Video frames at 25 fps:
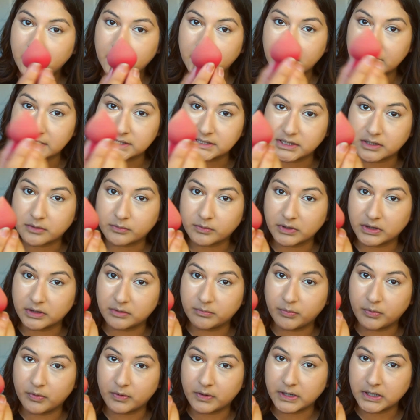it's like really
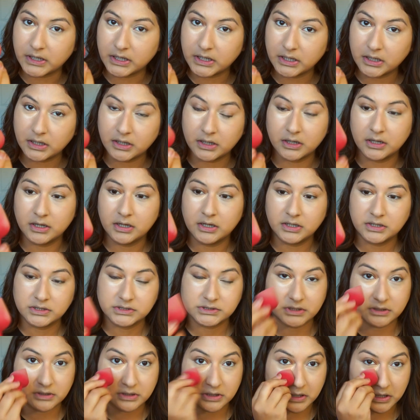pointy,
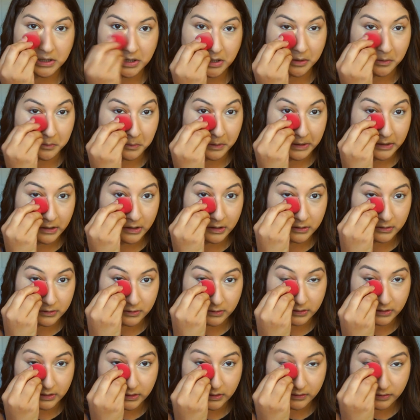so you can get right
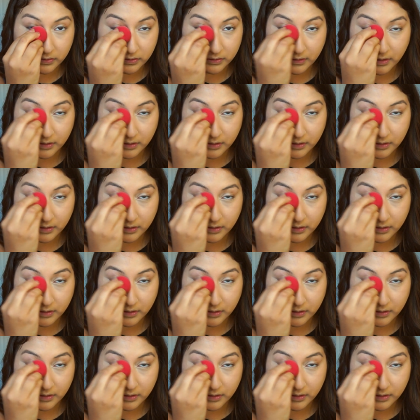underneath